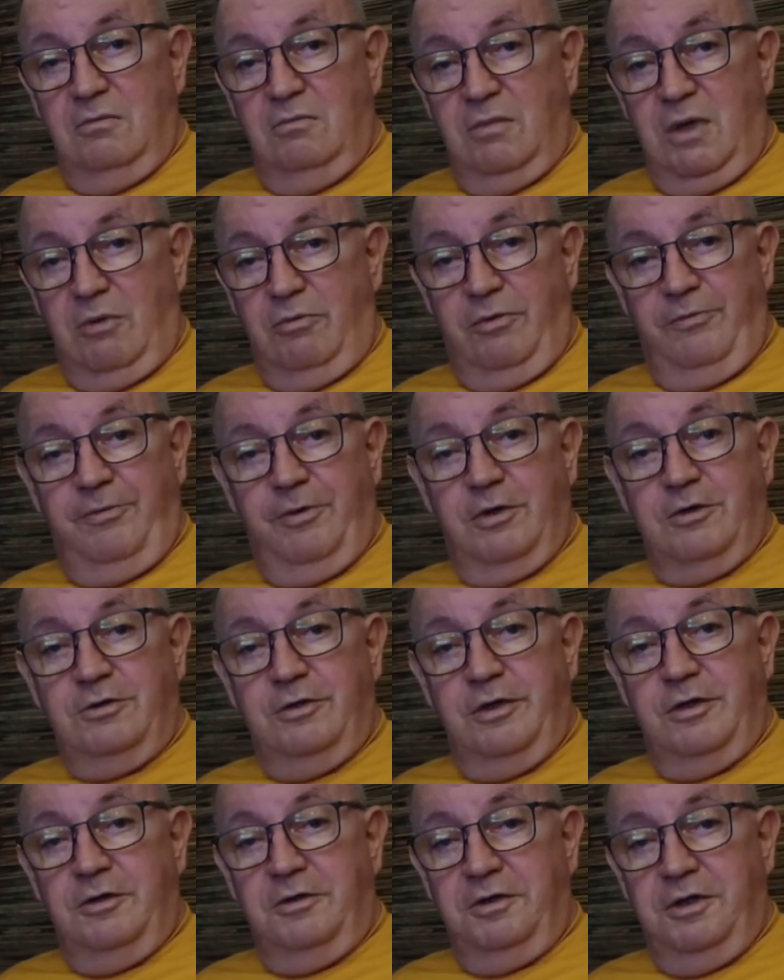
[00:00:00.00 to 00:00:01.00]
My
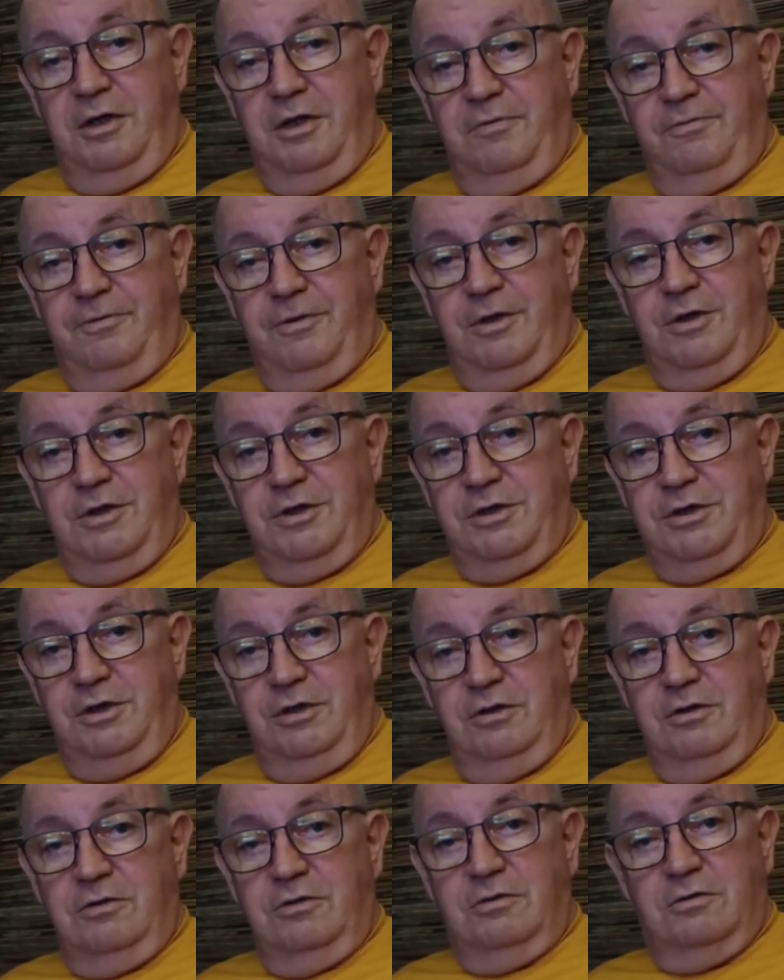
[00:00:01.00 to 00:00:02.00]
refrigerator and deep freeze
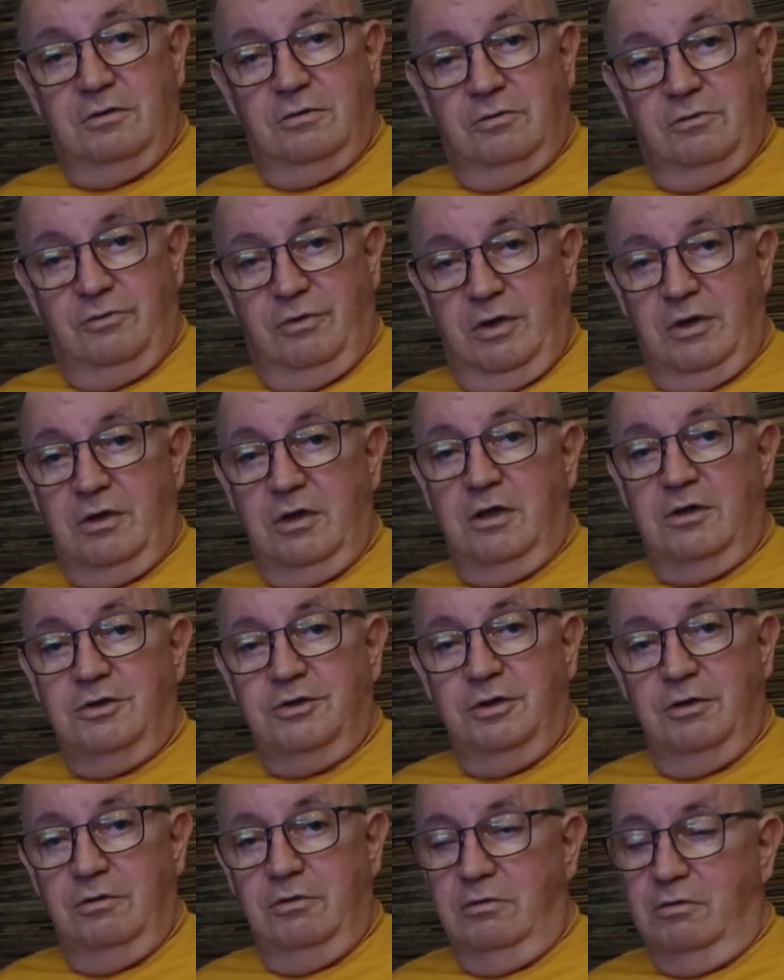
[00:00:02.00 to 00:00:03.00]
still run on
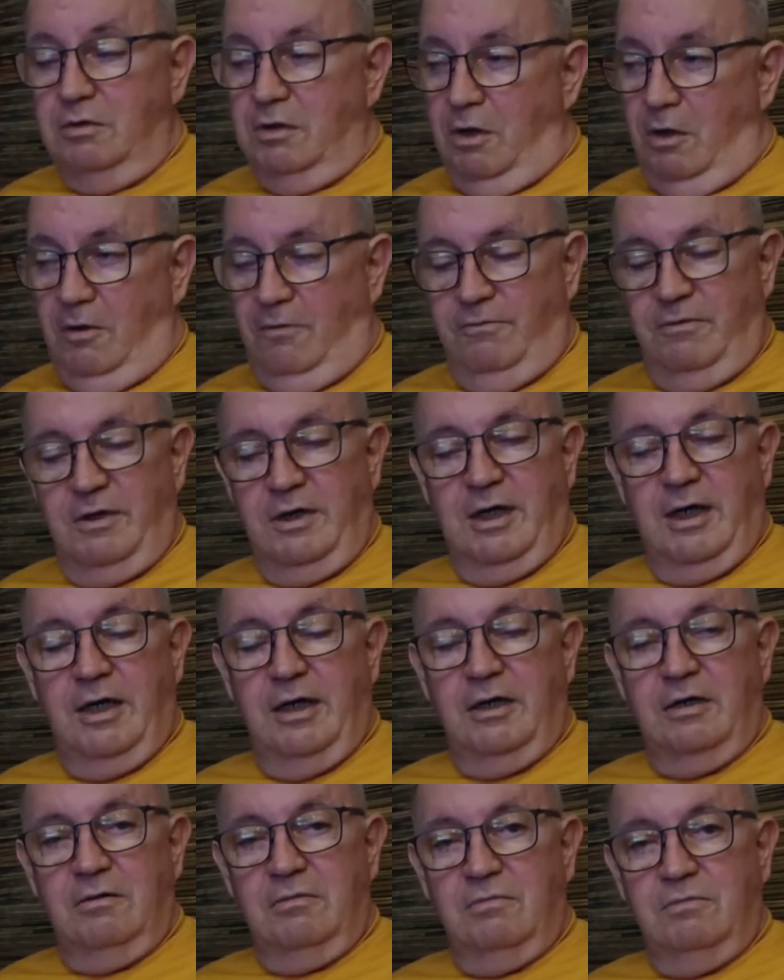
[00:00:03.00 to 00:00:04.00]
solar
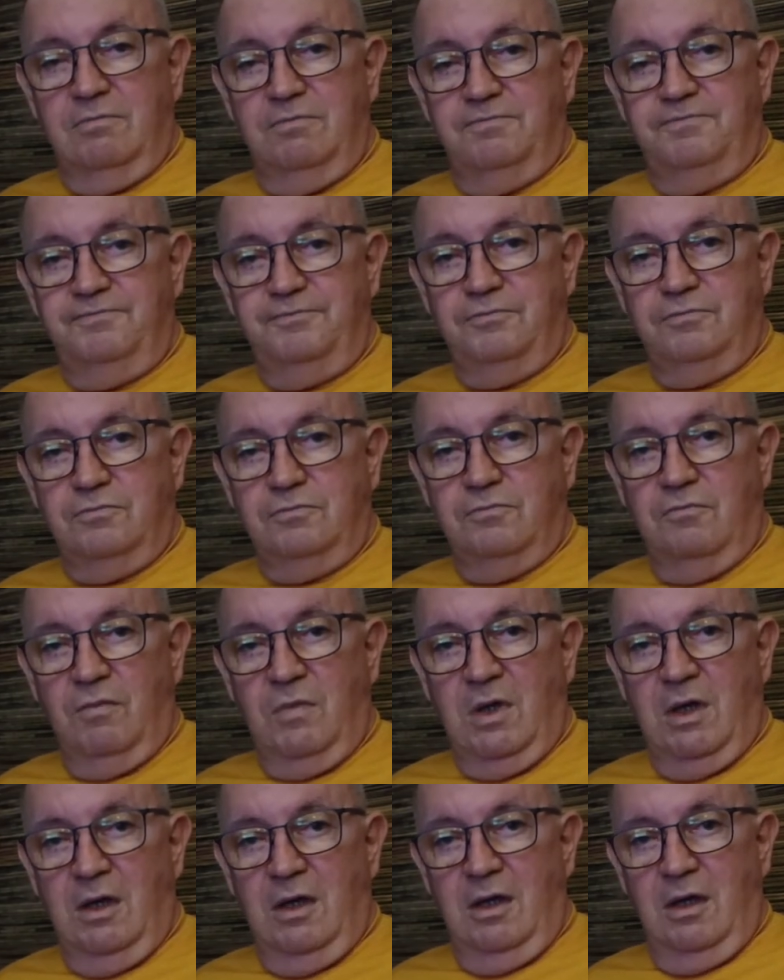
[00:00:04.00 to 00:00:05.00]
overnight.
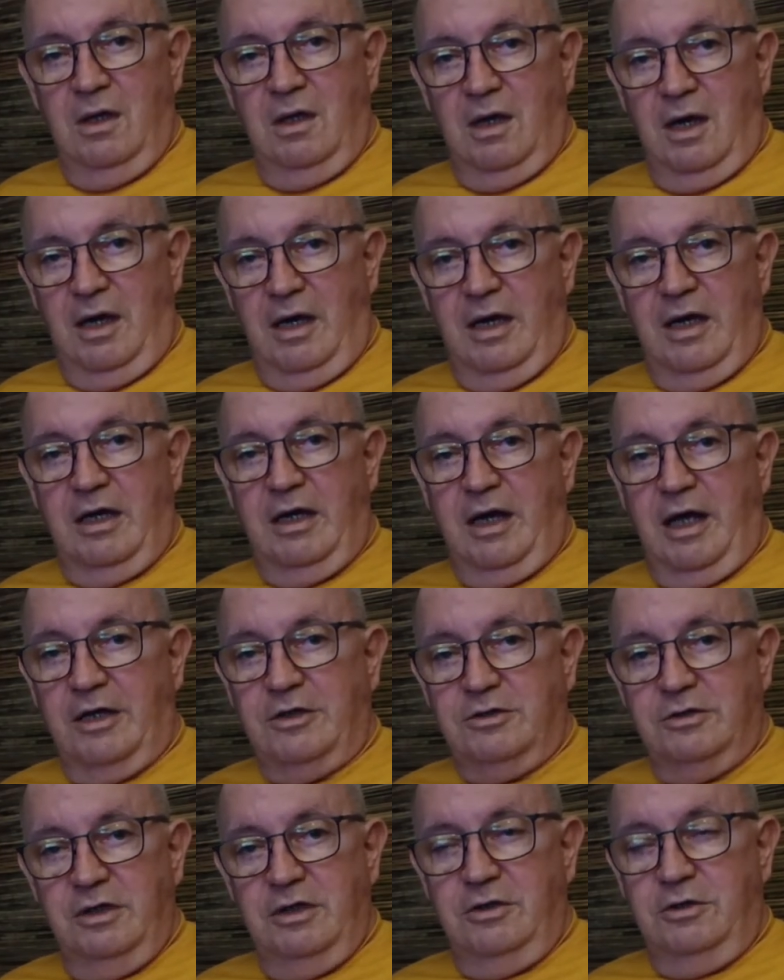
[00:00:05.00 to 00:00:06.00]
I had
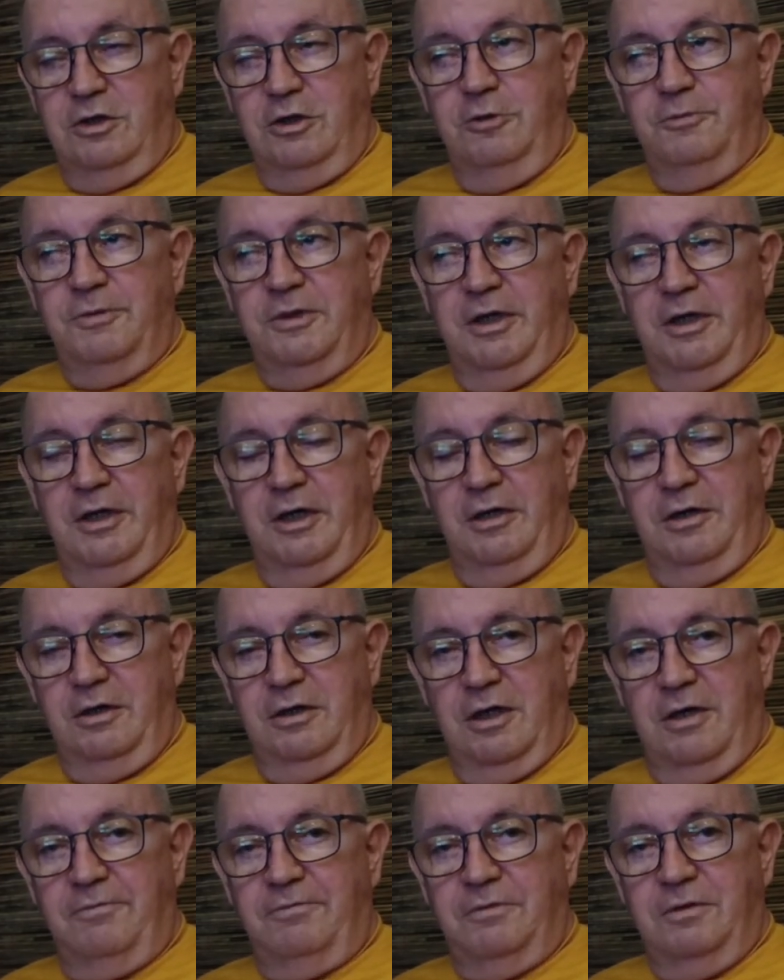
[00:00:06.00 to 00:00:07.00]
actually accumulated
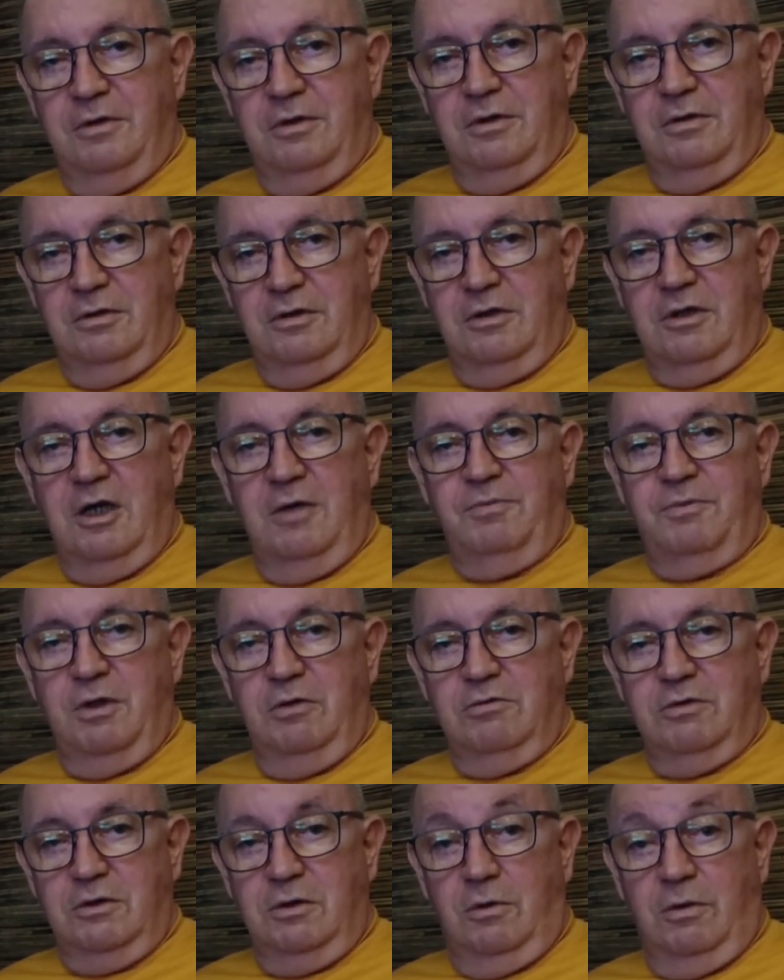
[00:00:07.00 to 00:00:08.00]
enough to keep
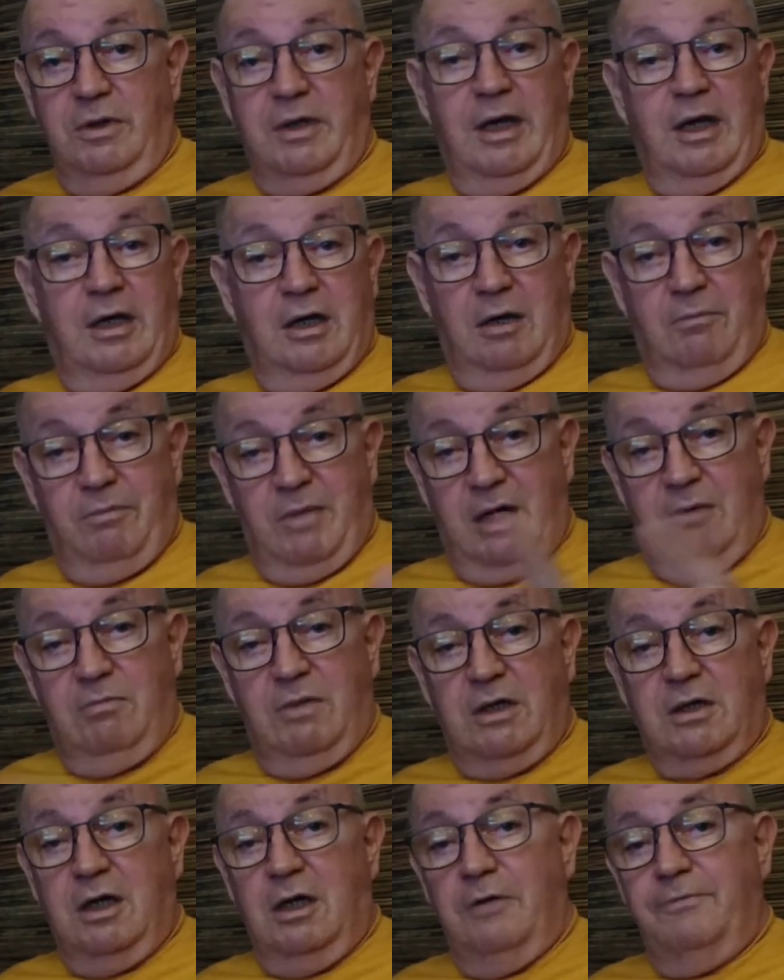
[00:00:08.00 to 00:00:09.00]
those going, and I made my
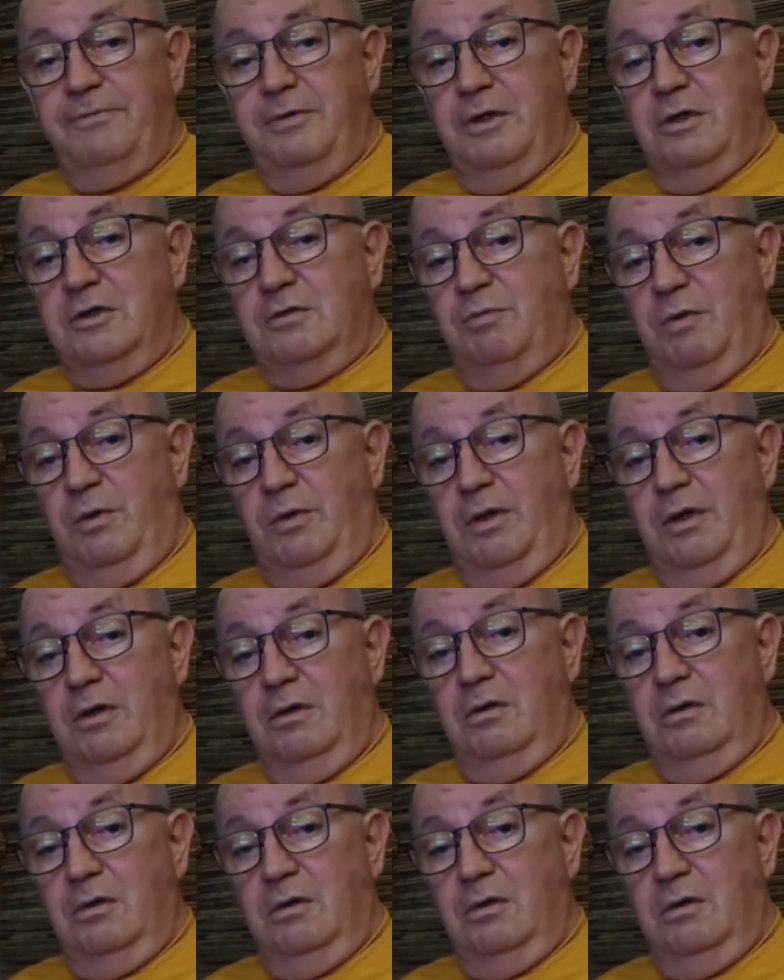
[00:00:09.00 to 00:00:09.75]
coffee this morning.